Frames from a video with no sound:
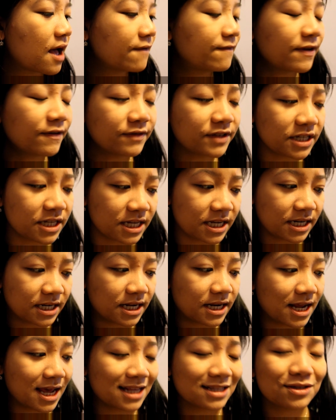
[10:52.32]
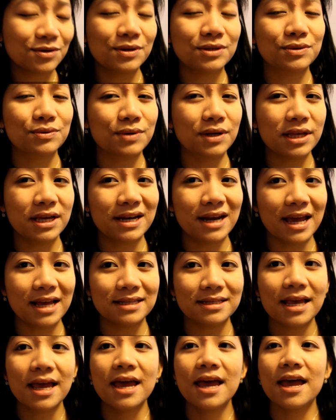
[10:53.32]
15 in it, so it's really
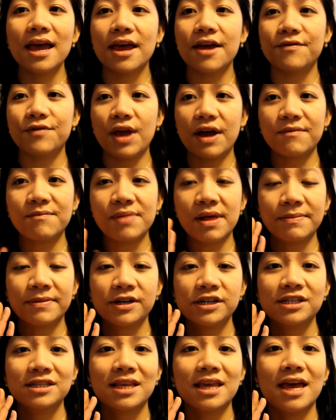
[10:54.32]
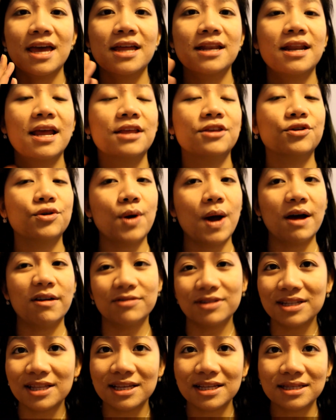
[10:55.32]
nice if you have blemished skin and you go out
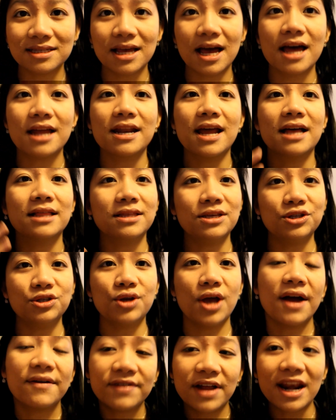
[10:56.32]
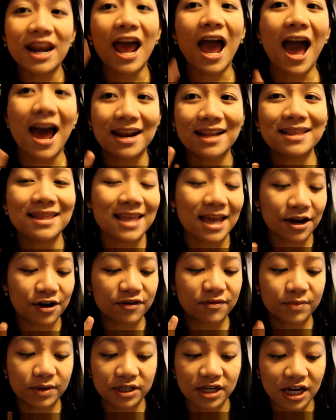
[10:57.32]
into the sun. At least you have an added layer
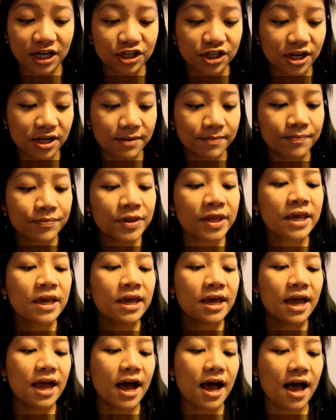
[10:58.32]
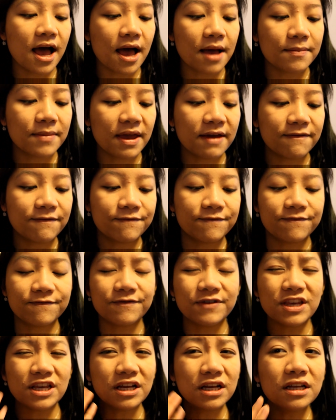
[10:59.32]
of protection. It
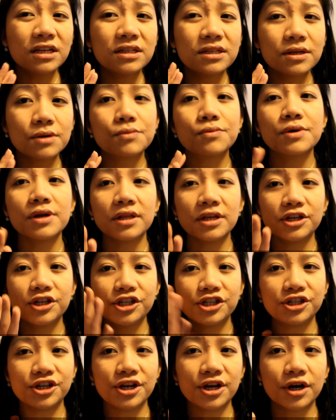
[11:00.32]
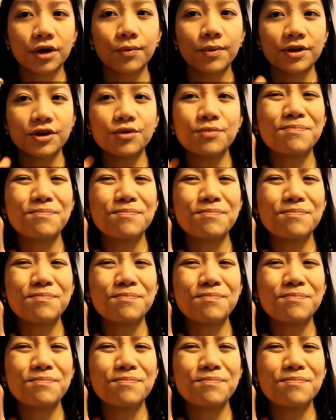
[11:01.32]
feels really sheer when you